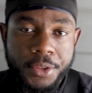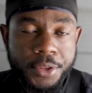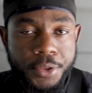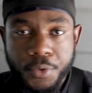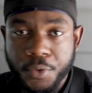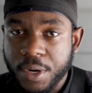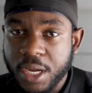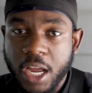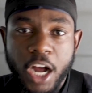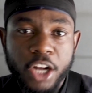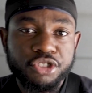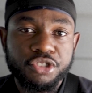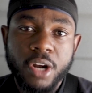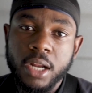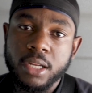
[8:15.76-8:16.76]

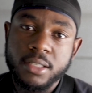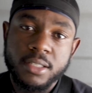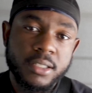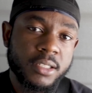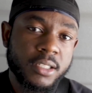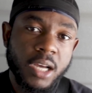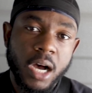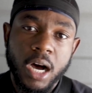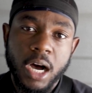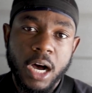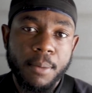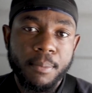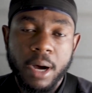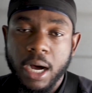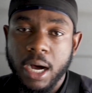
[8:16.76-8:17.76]
$300
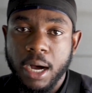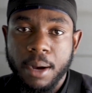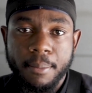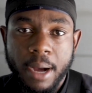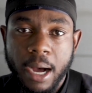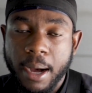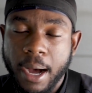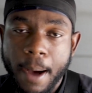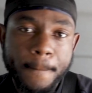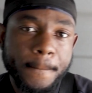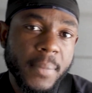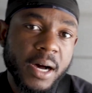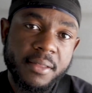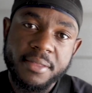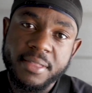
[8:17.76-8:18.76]
a
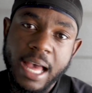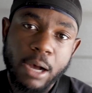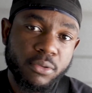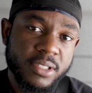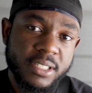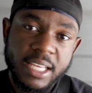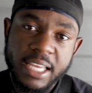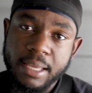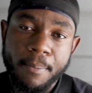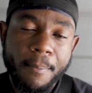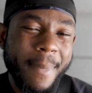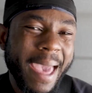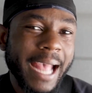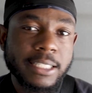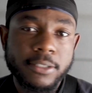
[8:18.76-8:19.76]
month. I would say
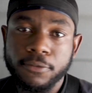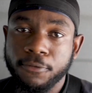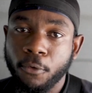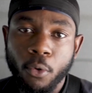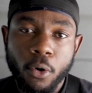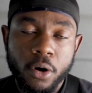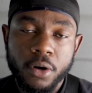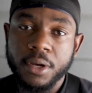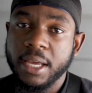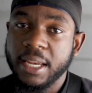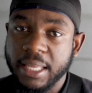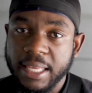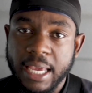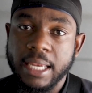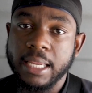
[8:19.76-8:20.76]
max 4. And
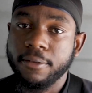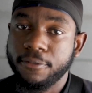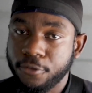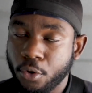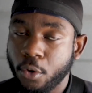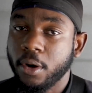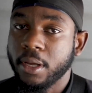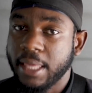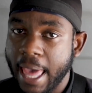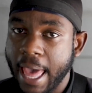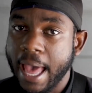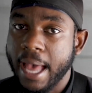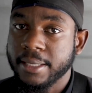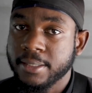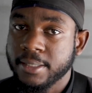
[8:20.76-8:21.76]
again, if your
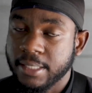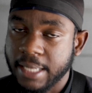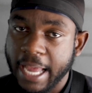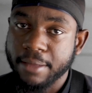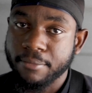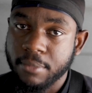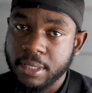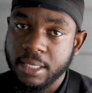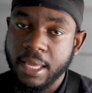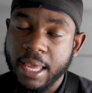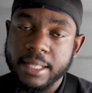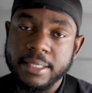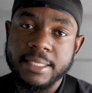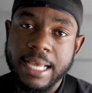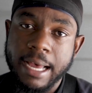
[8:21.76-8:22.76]
gas, like me
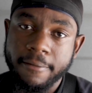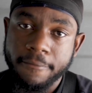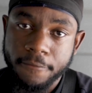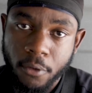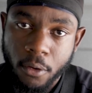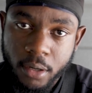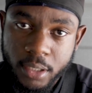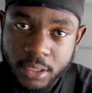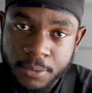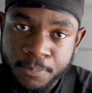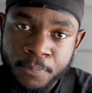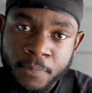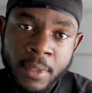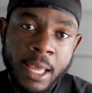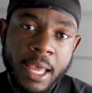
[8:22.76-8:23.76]
in South Florida,
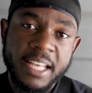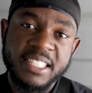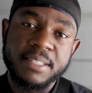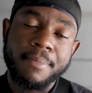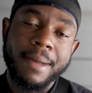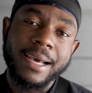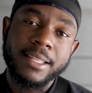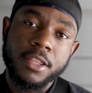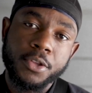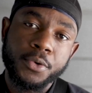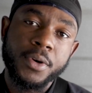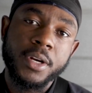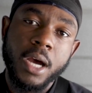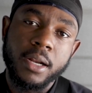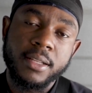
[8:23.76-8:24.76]
is about
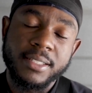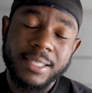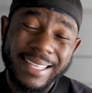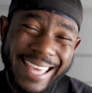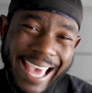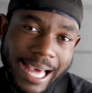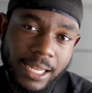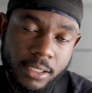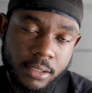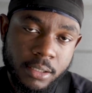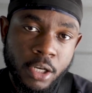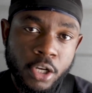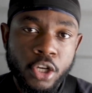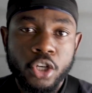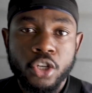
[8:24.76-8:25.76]
$3 a gallon,
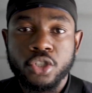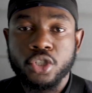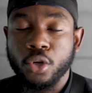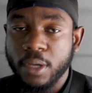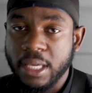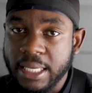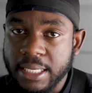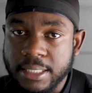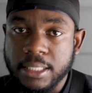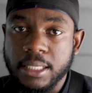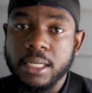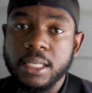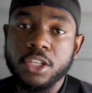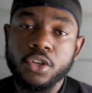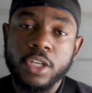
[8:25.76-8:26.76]
so
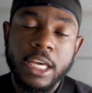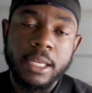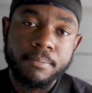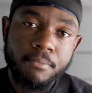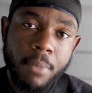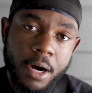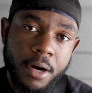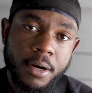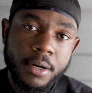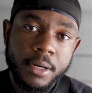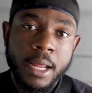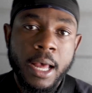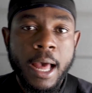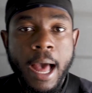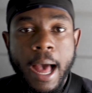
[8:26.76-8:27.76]
easily you can burn
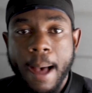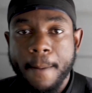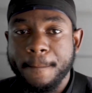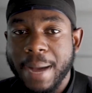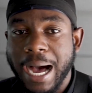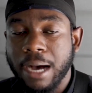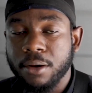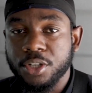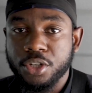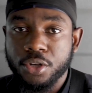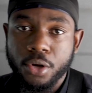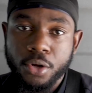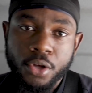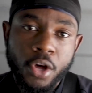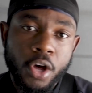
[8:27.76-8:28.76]
about
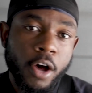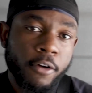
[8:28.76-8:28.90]
$400